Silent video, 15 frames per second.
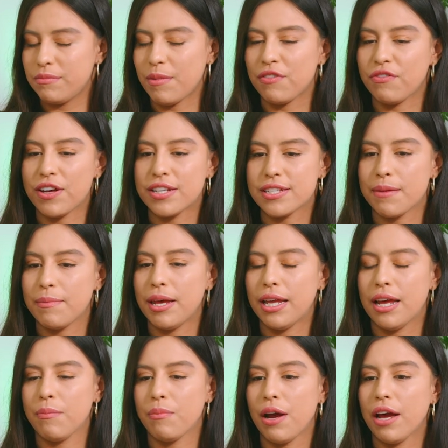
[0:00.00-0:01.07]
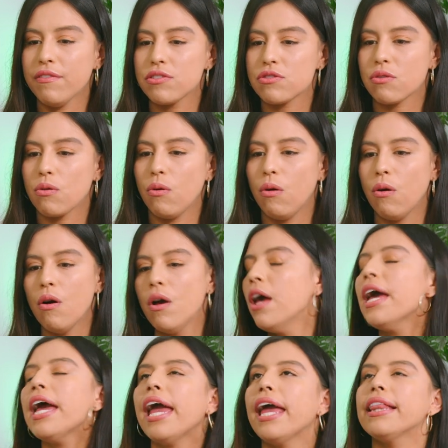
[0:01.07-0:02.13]
my friends I made at private school,
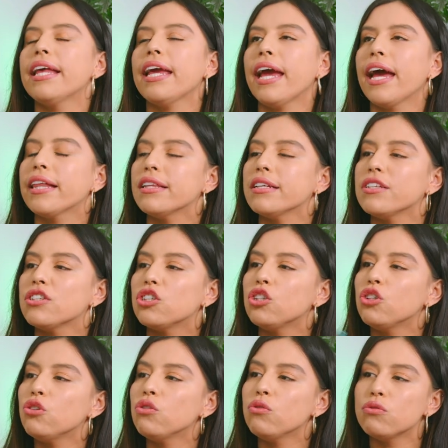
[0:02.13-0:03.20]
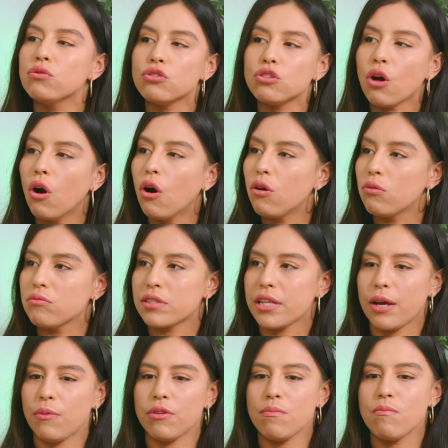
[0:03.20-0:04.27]
and they had these huge homes
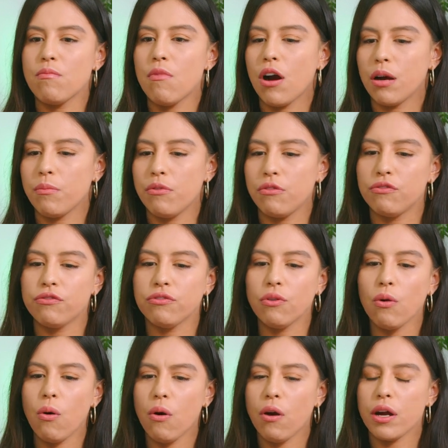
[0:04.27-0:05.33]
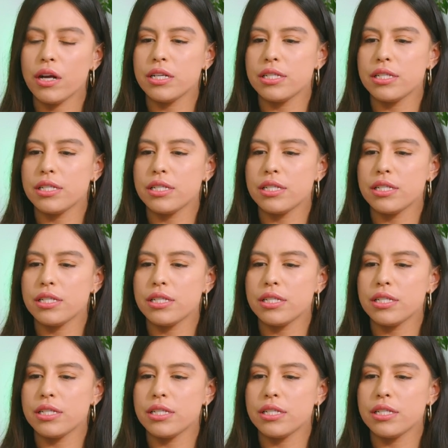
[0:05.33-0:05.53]
like with marble floors,